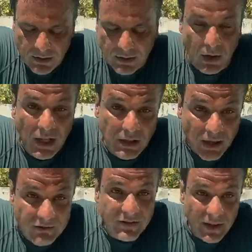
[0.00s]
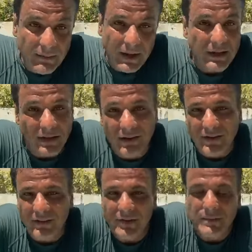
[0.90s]
you know, I love them, I love
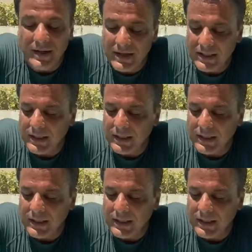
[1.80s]
everybody,